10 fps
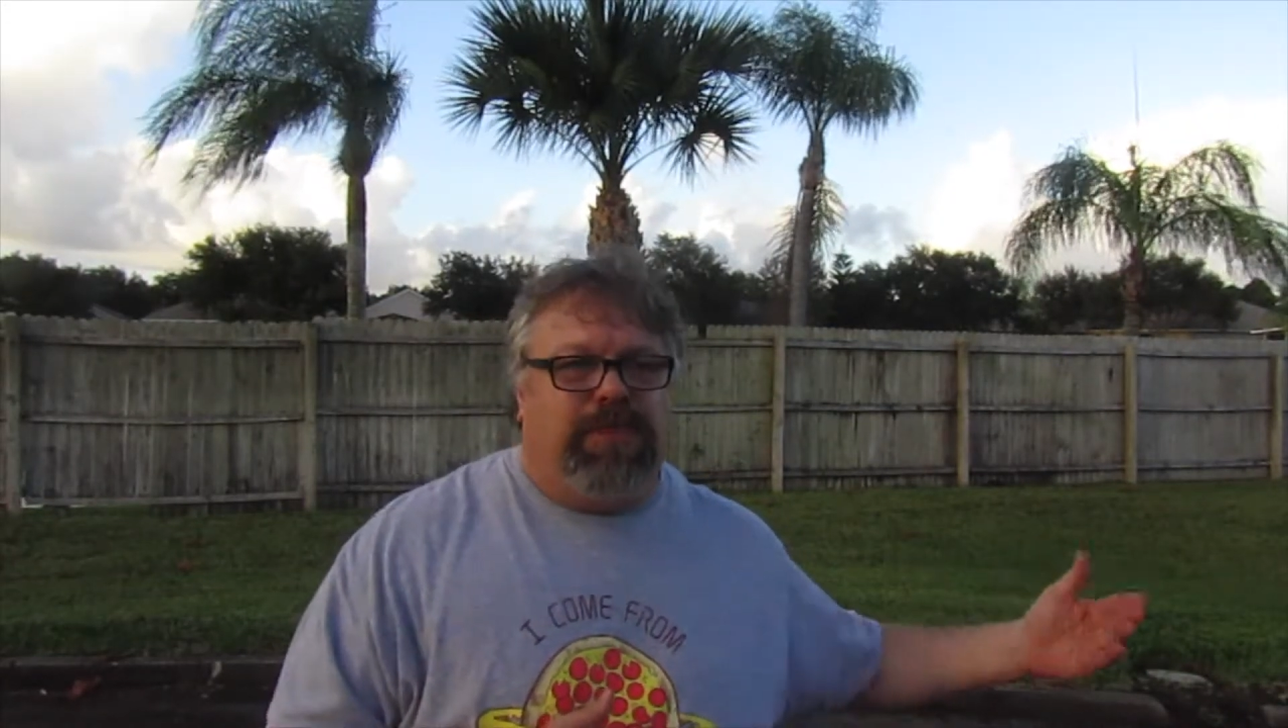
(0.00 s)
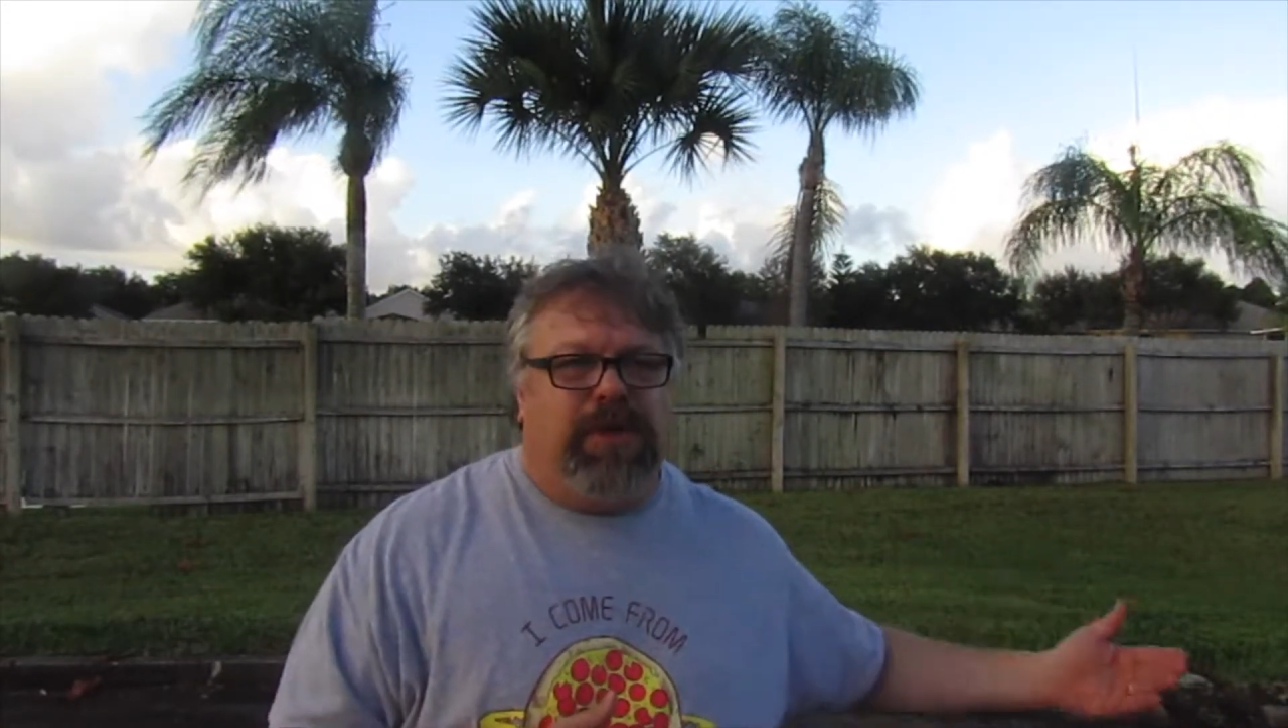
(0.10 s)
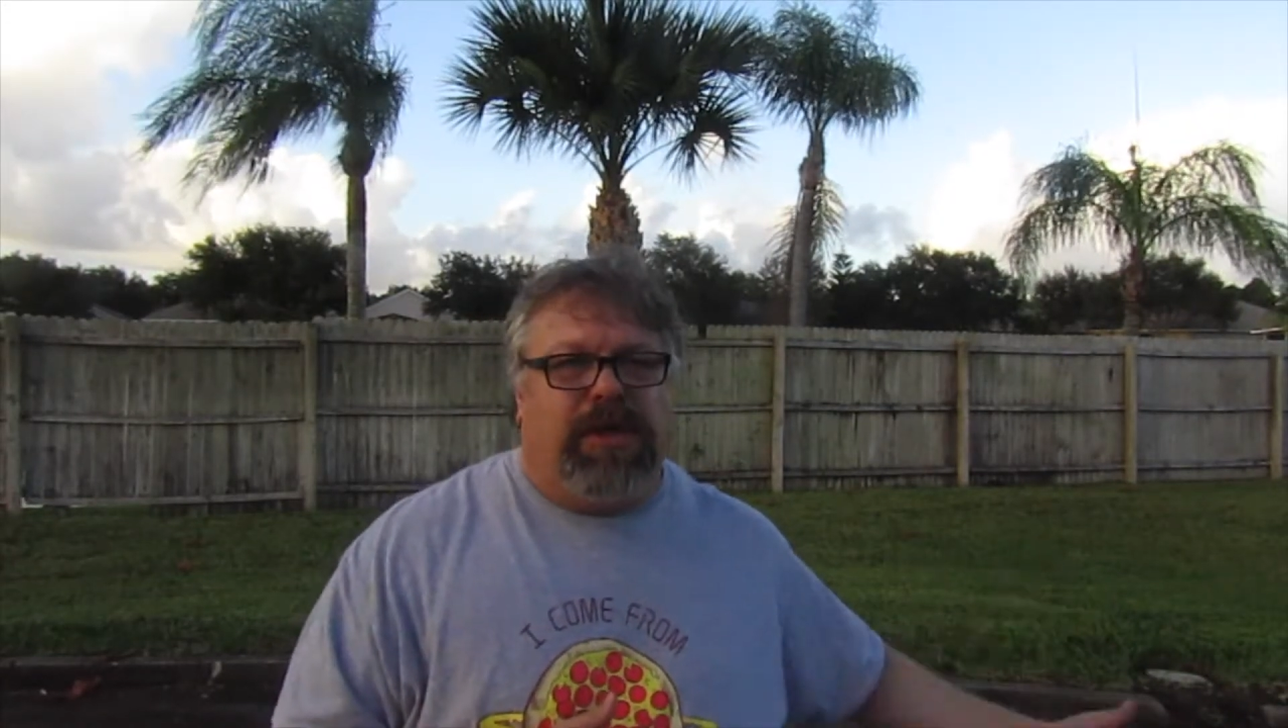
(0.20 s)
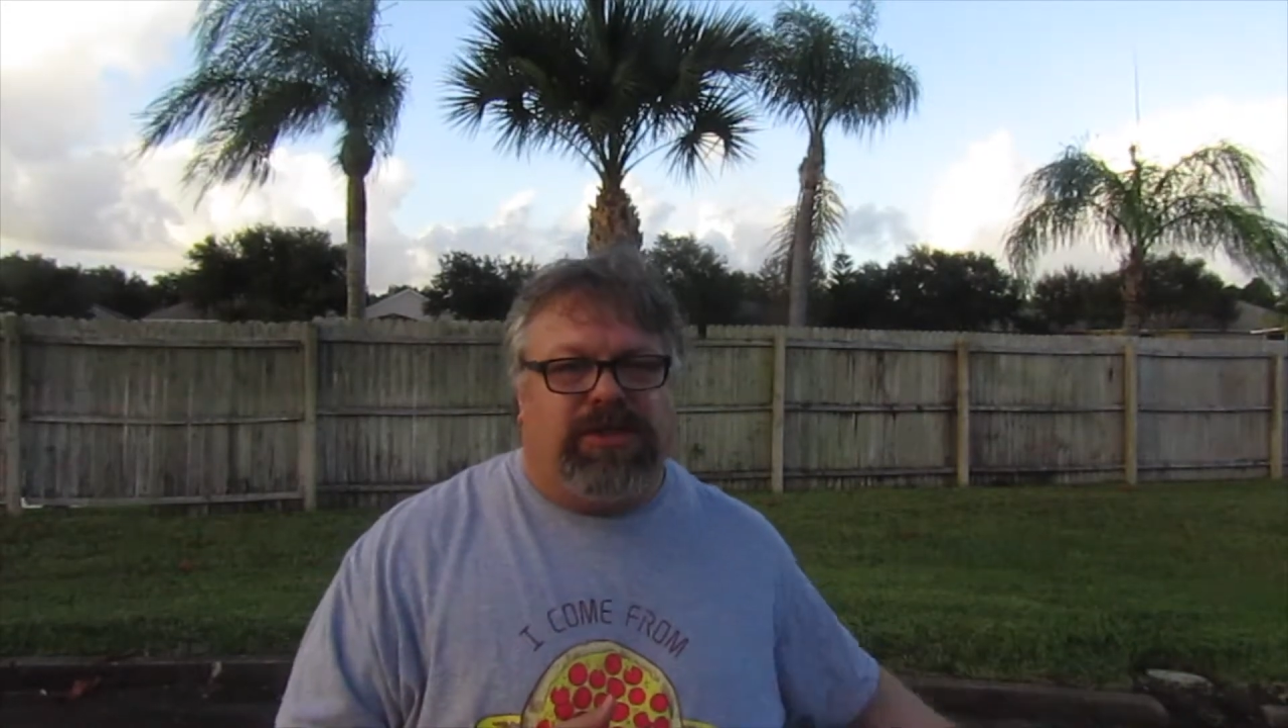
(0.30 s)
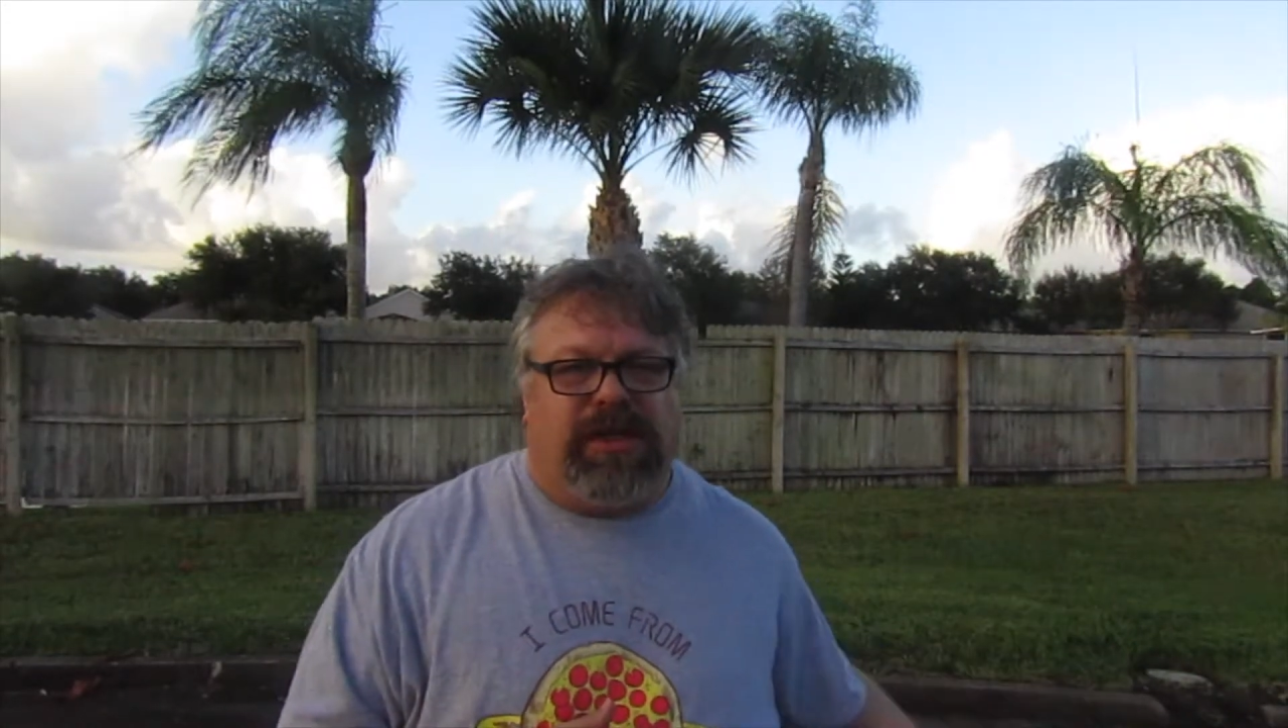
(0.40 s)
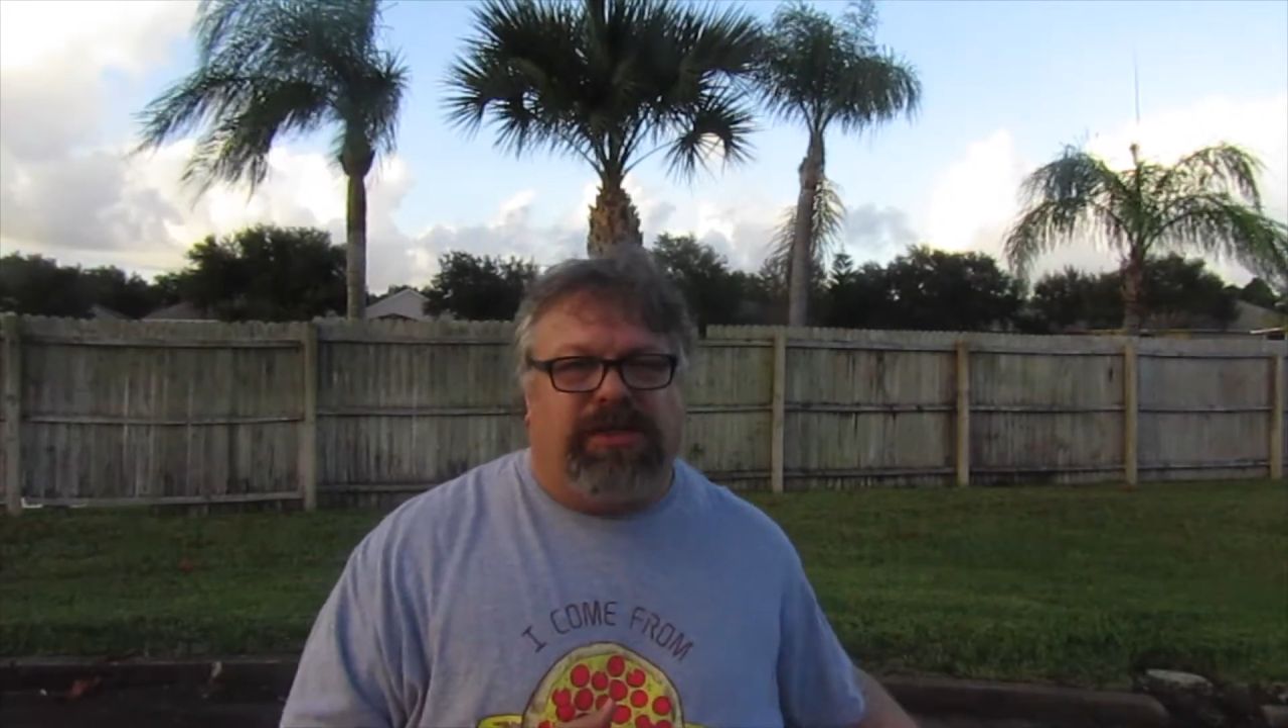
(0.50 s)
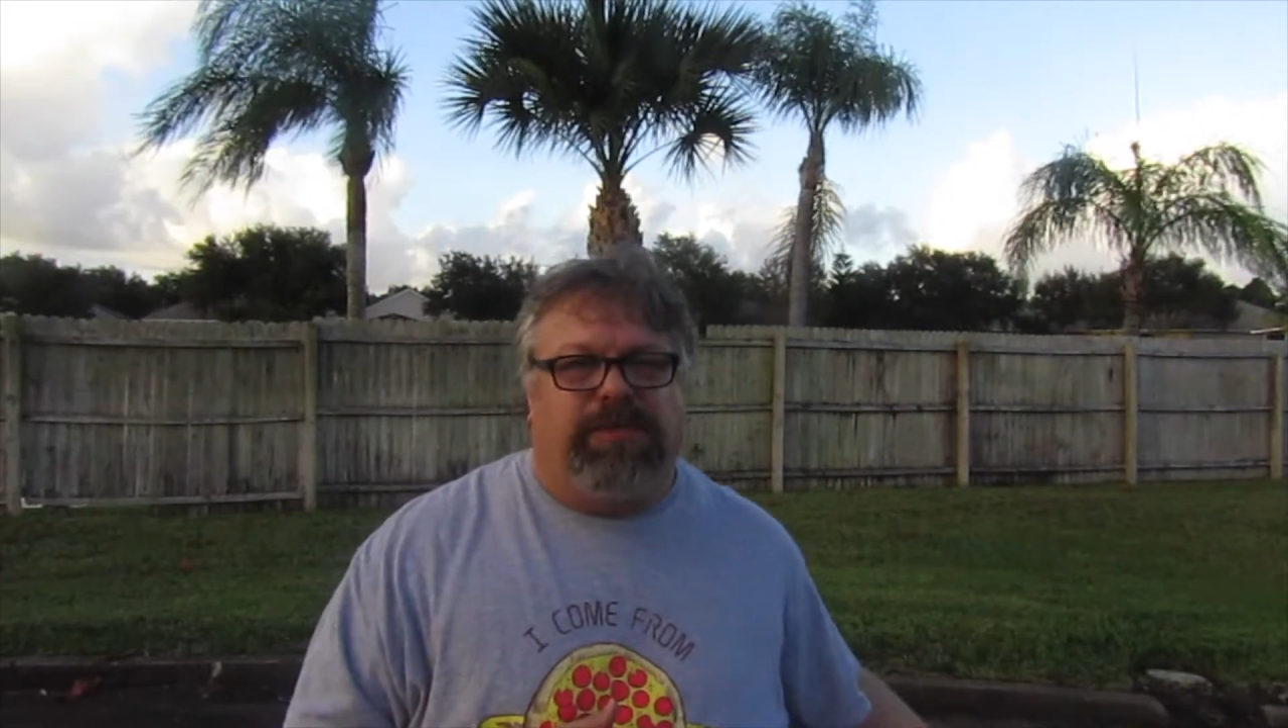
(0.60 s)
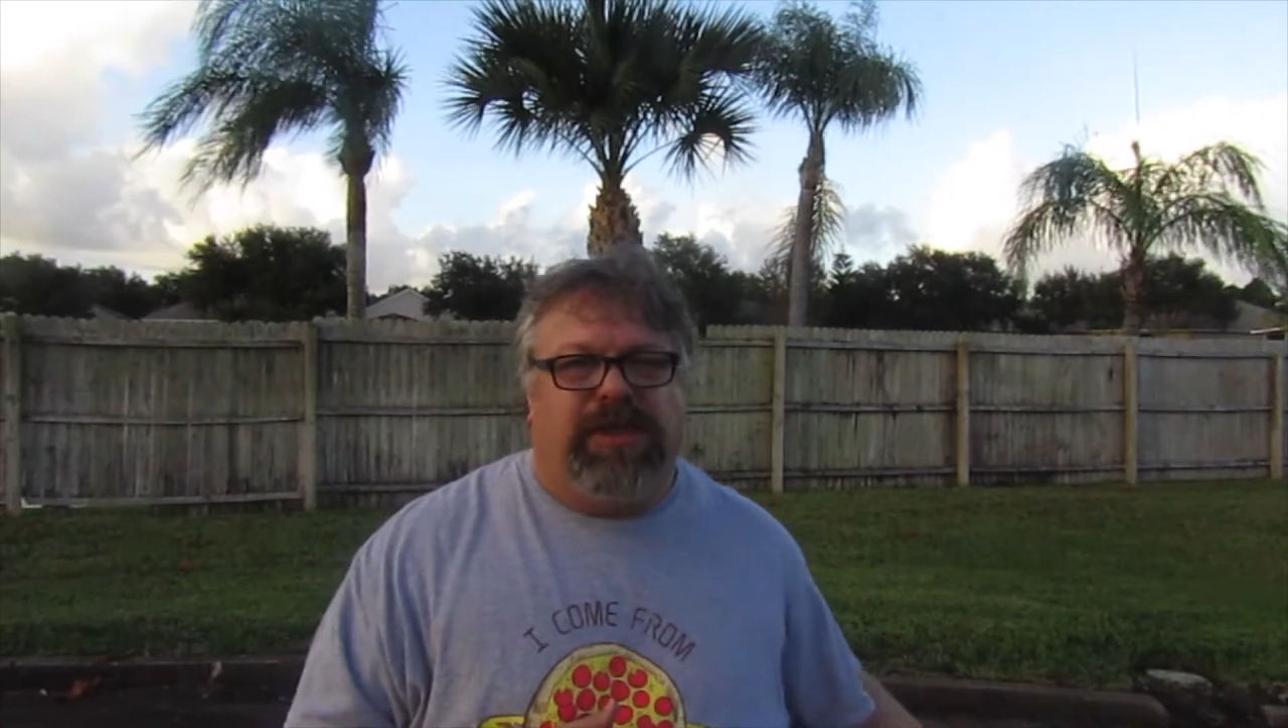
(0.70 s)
another slice of